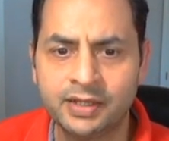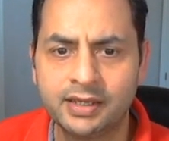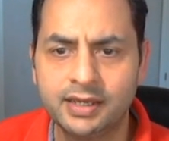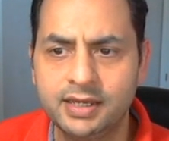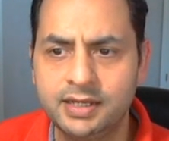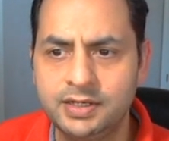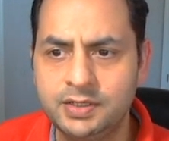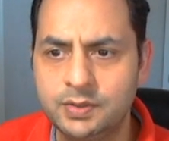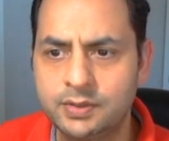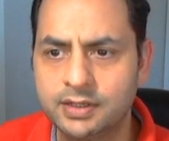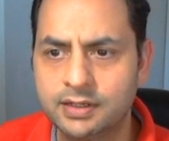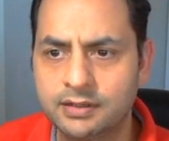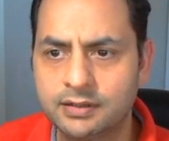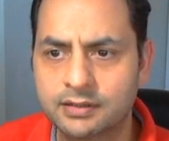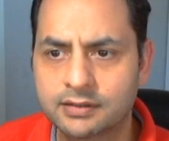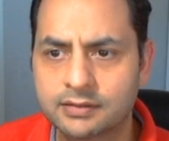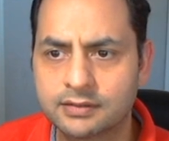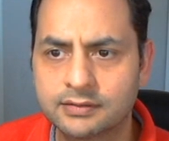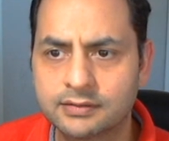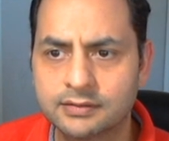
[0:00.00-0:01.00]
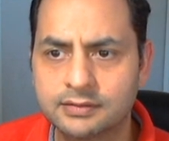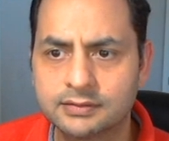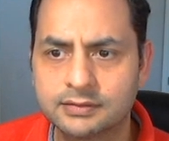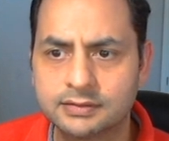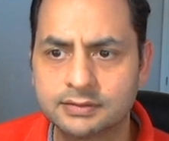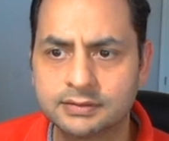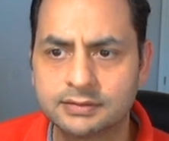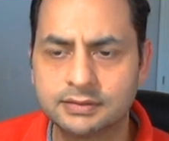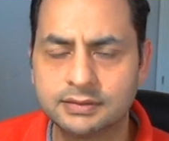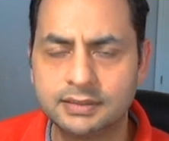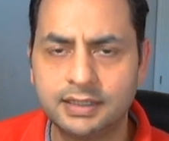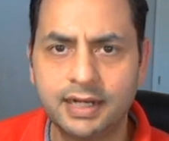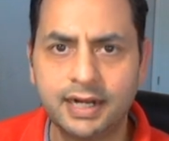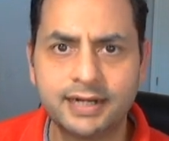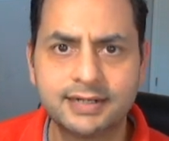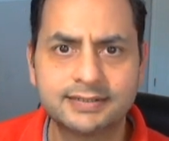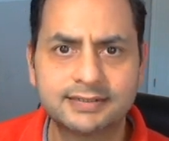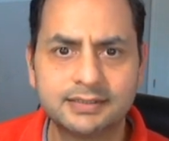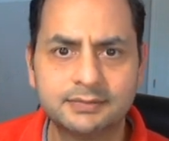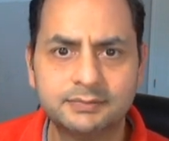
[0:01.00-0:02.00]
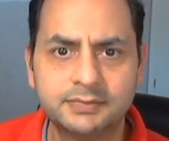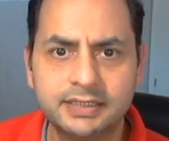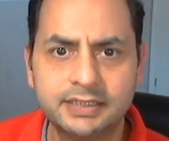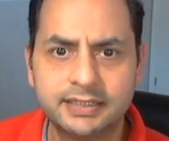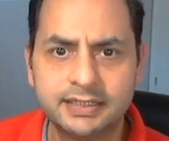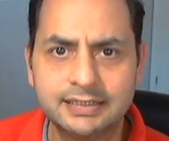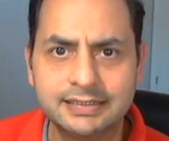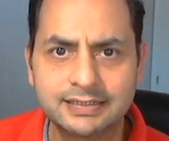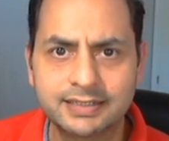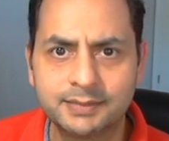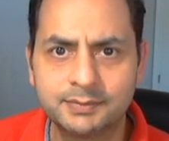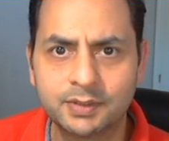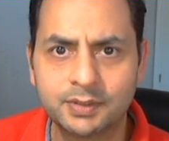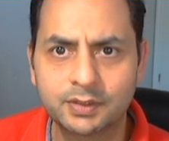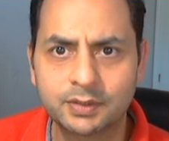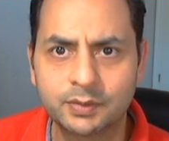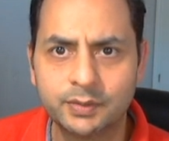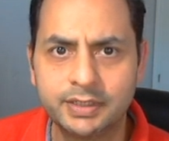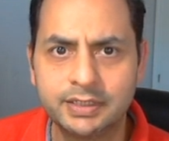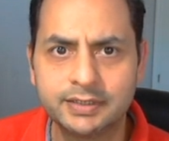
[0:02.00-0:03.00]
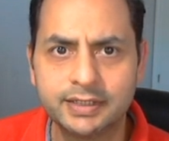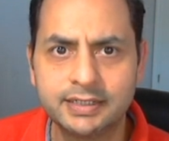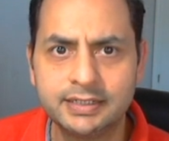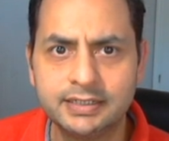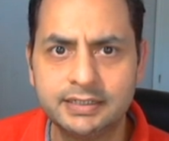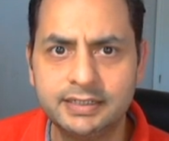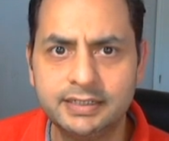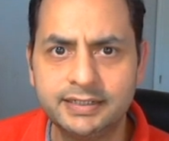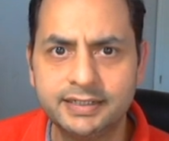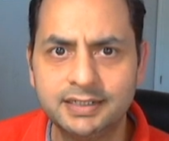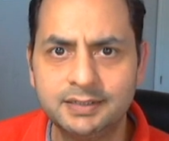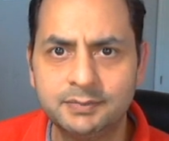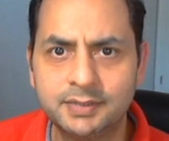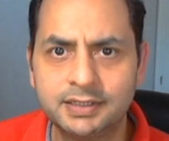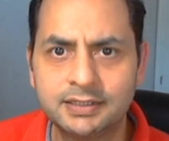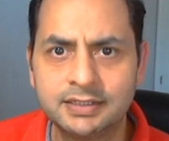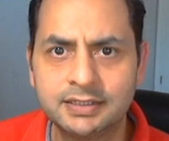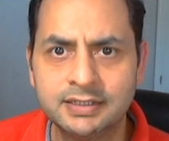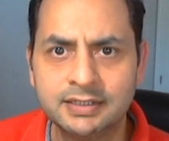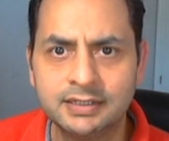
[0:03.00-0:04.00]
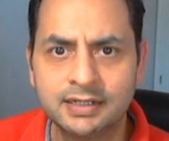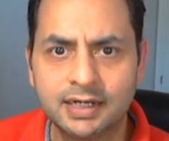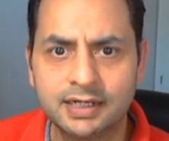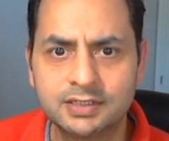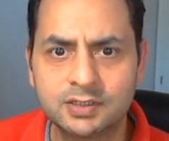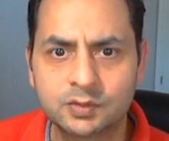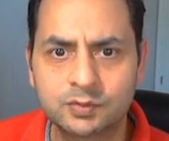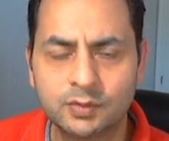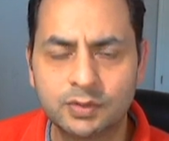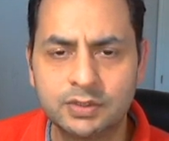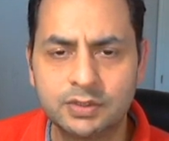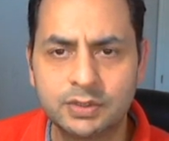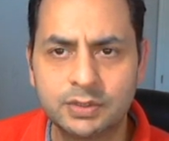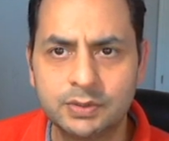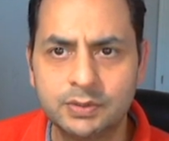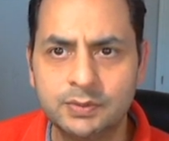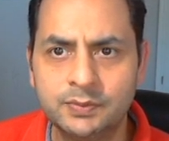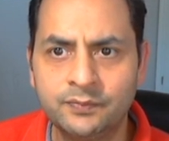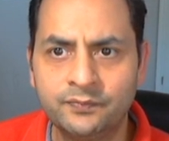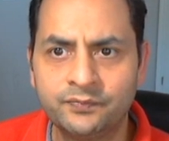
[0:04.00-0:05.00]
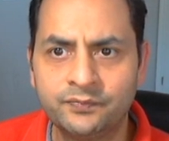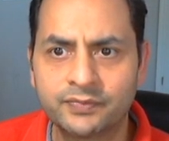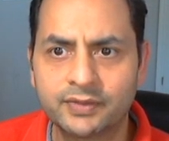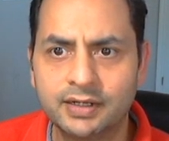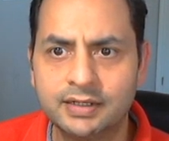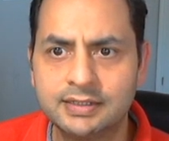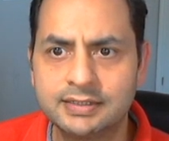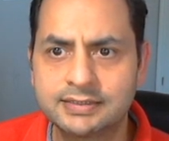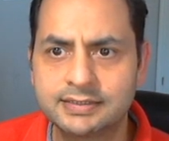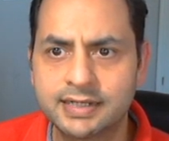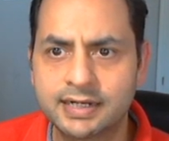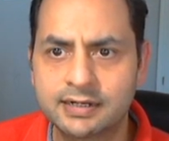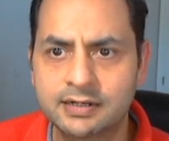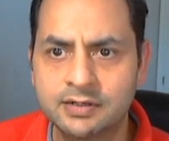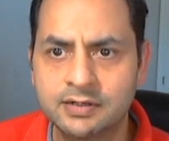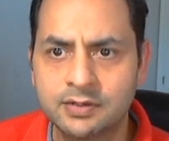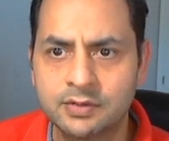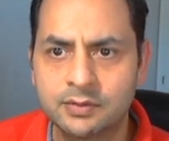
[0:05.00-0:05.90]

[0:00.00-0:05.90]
And you can add some details. I'm not going to any detail, but I just want to understand.